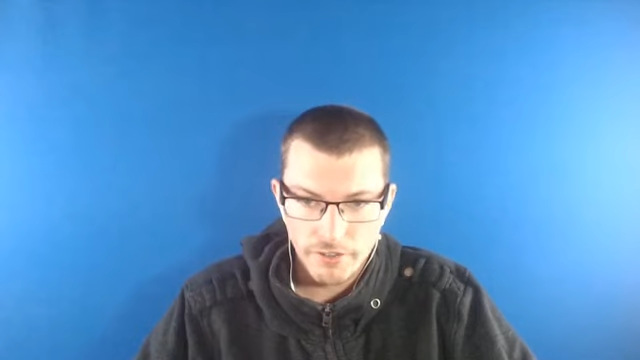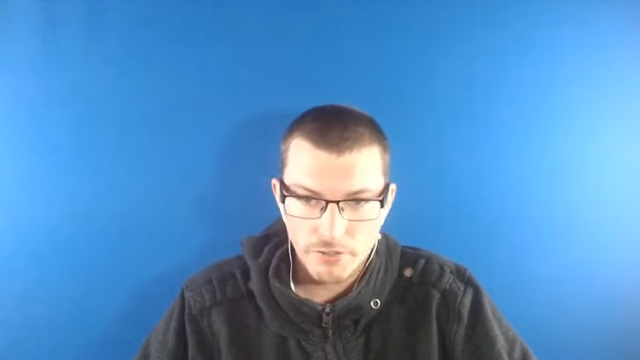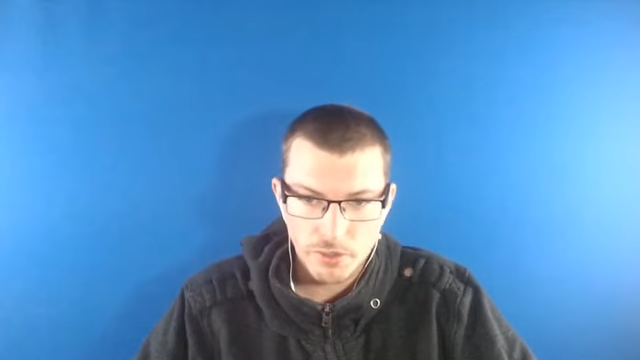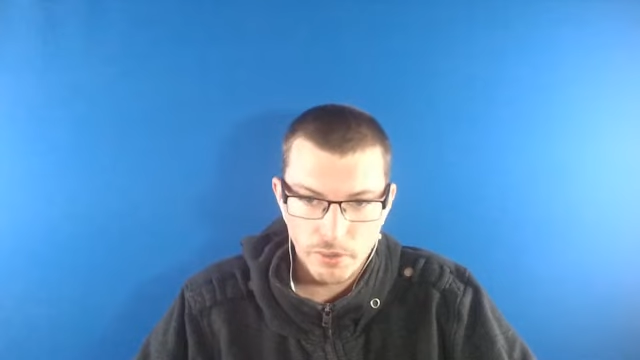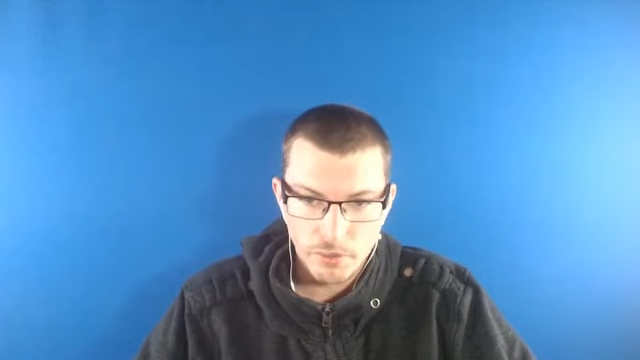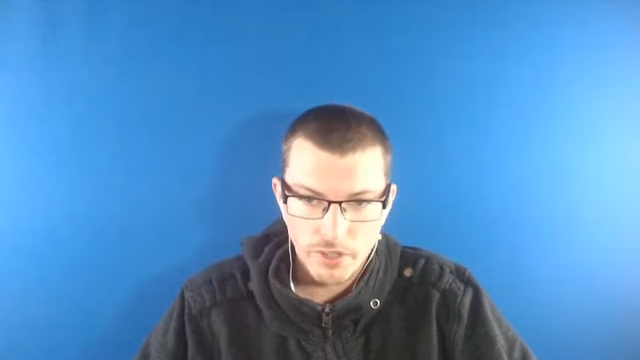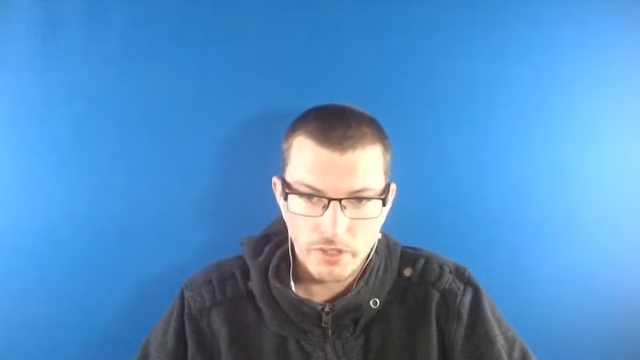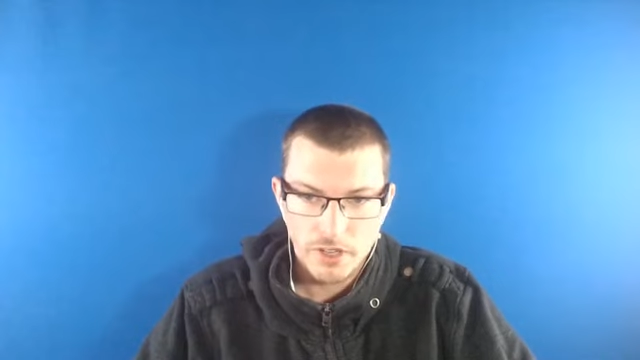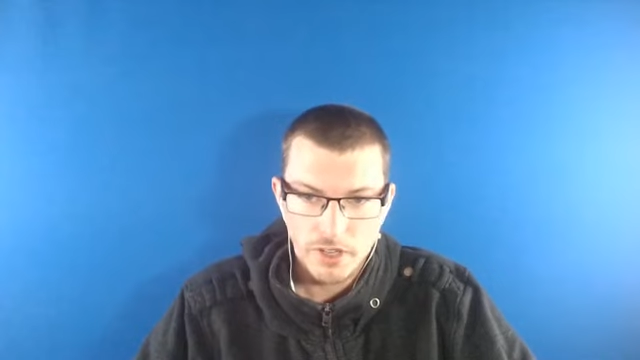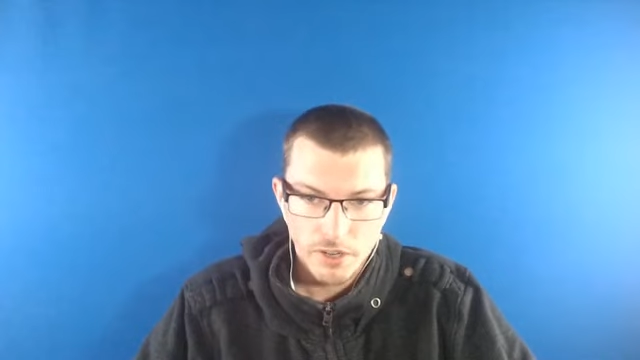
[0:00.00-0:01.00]
So we
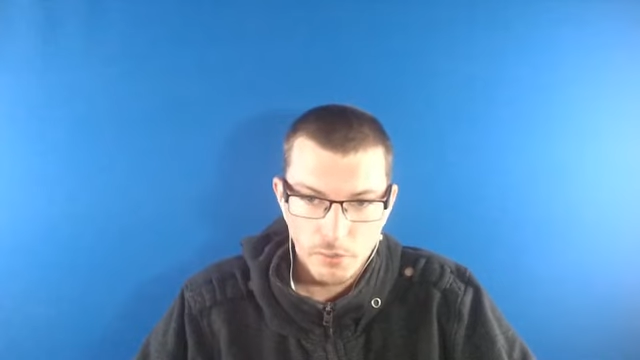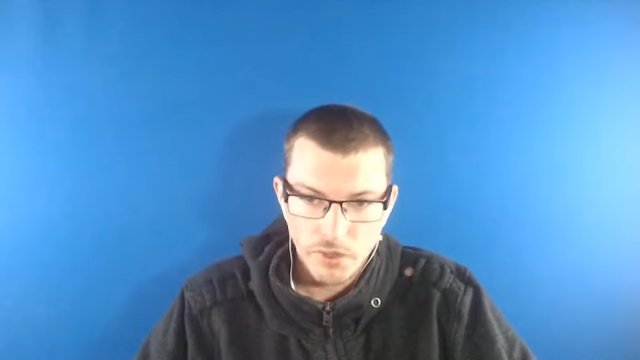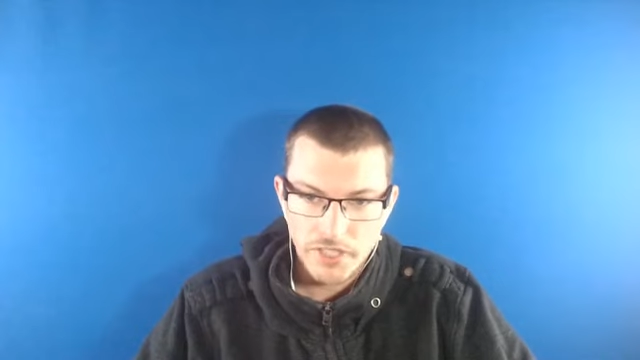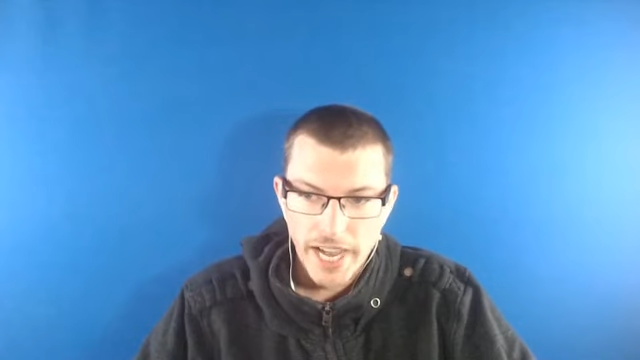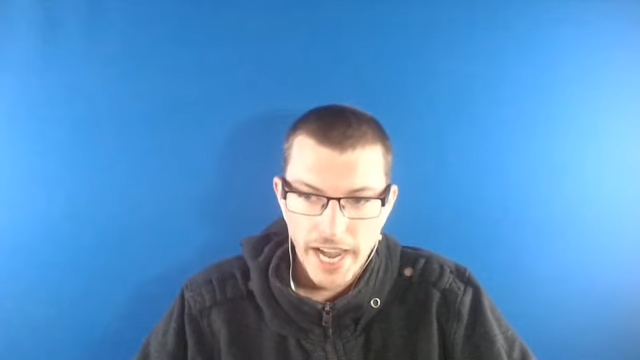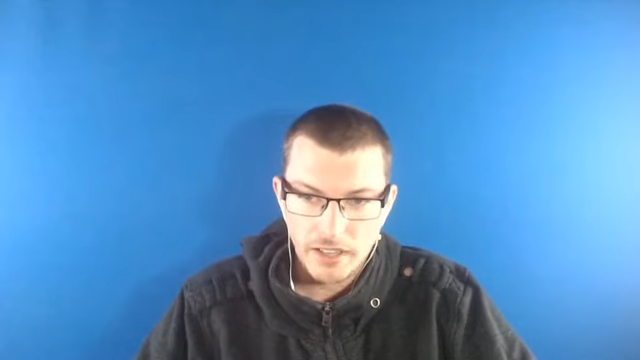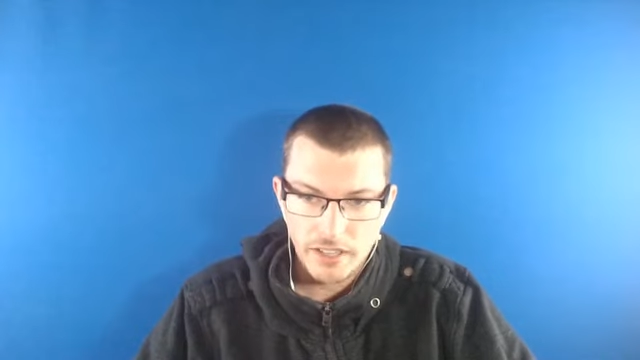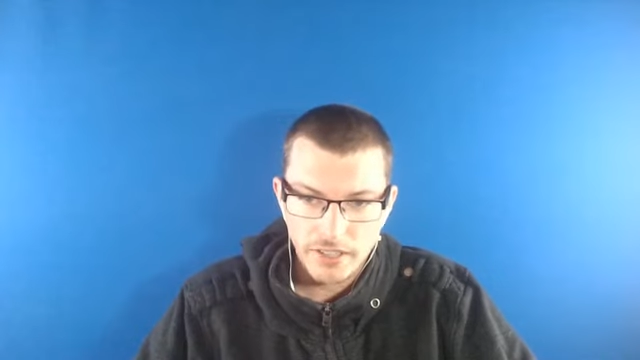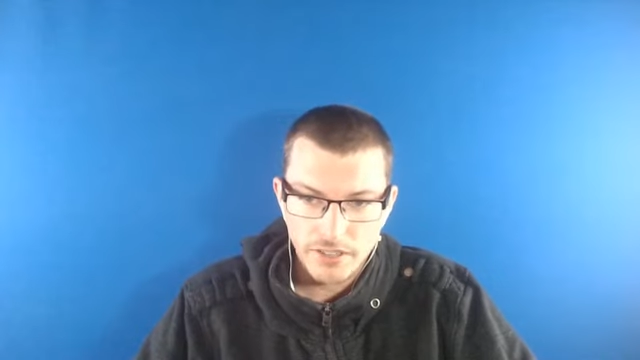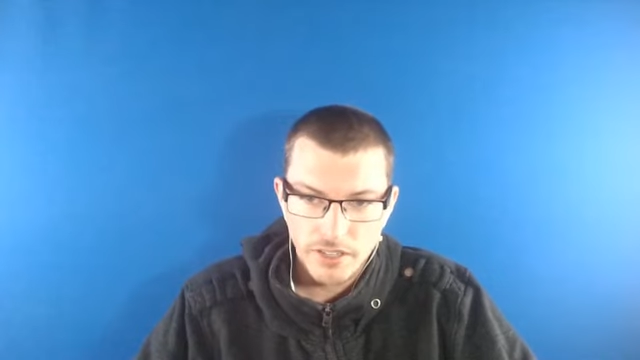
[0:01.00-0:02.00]
went to data
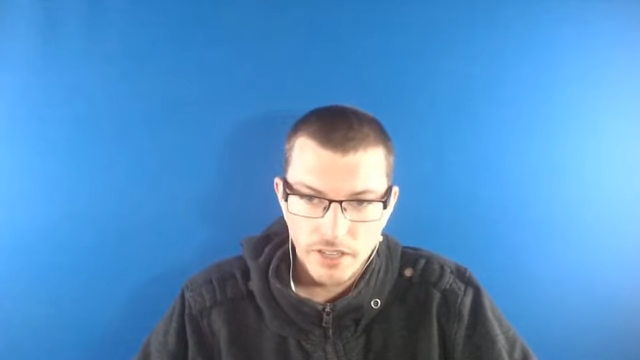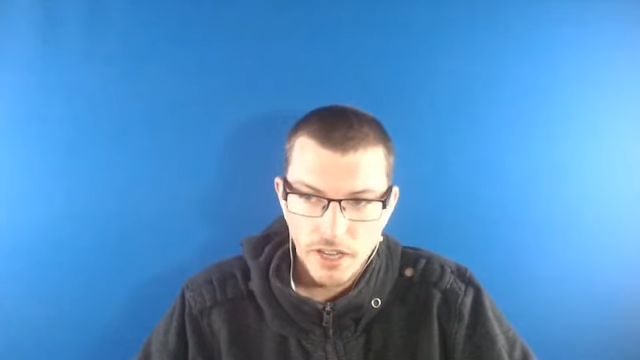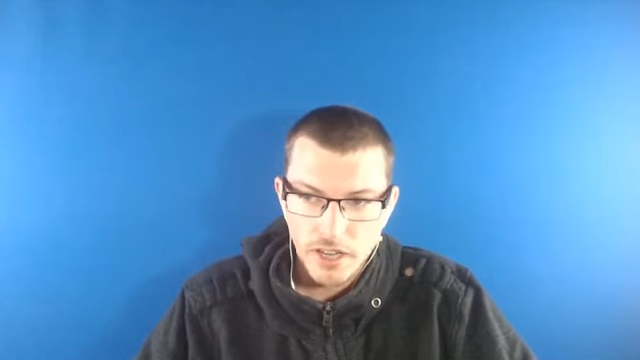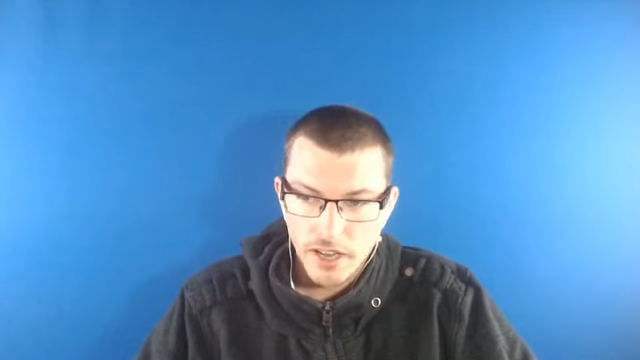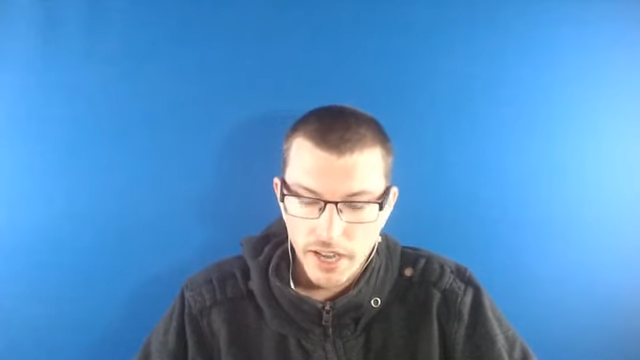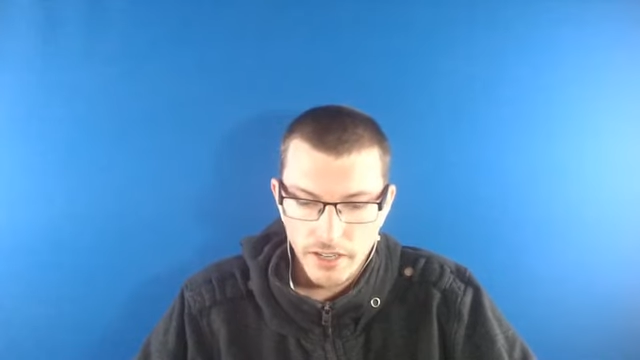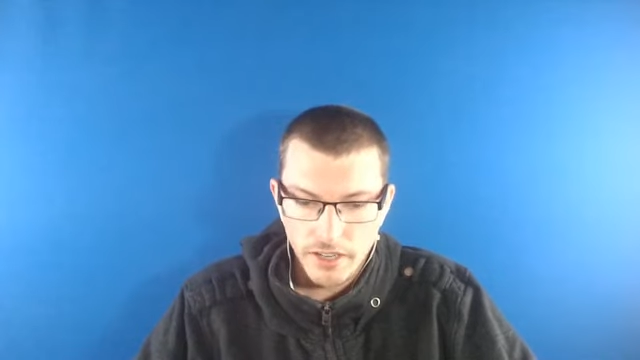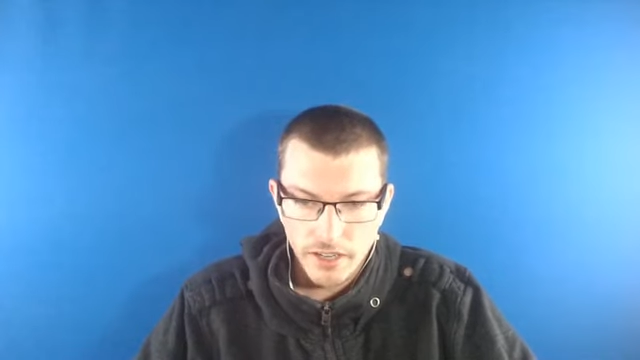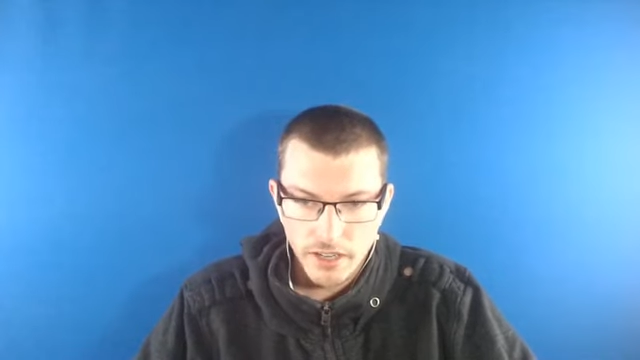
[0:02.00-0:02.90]
leads and